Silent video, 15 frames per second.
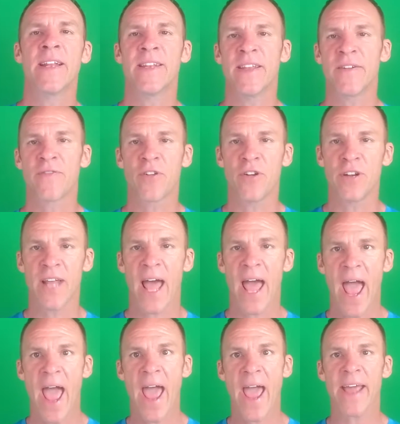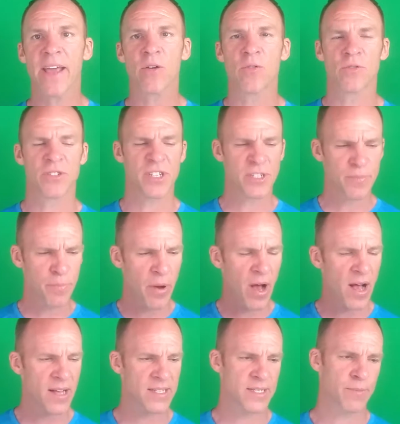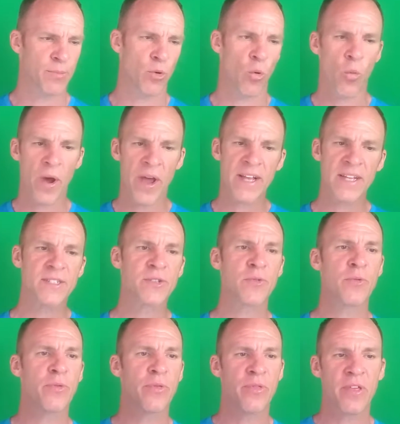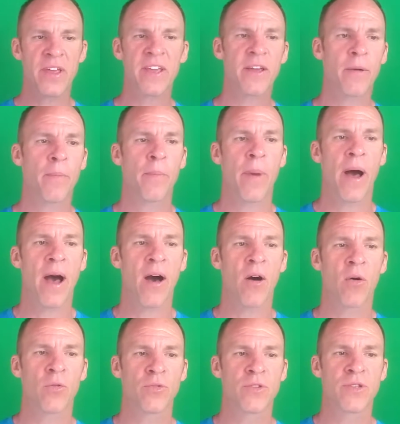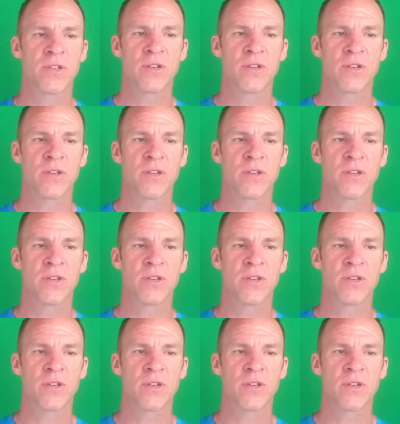different angles as possible, ways to thinking about